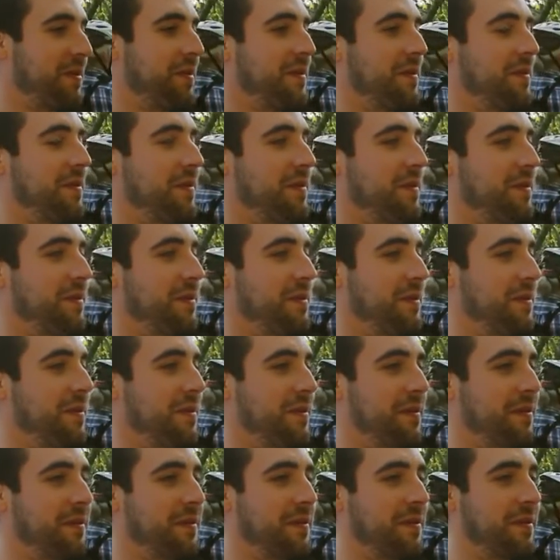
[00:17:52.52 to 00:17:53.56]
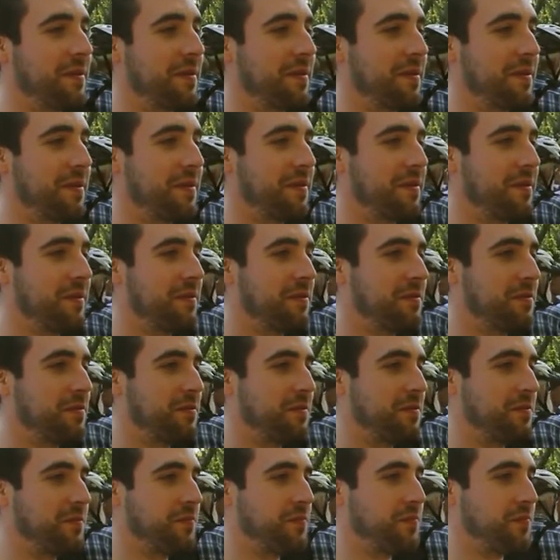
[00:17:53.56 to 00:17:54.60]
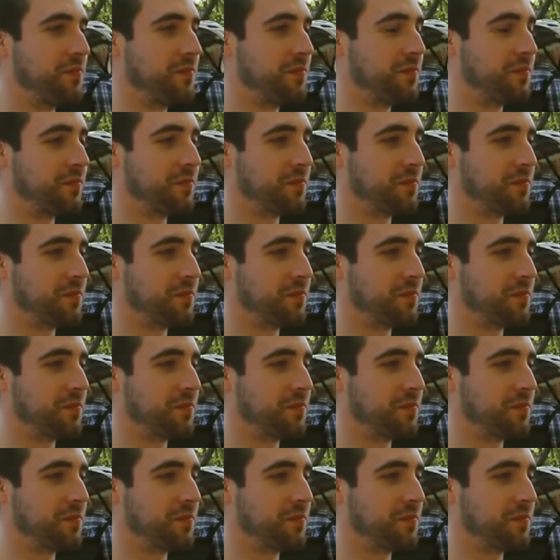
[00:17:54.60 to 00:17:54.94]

(silent)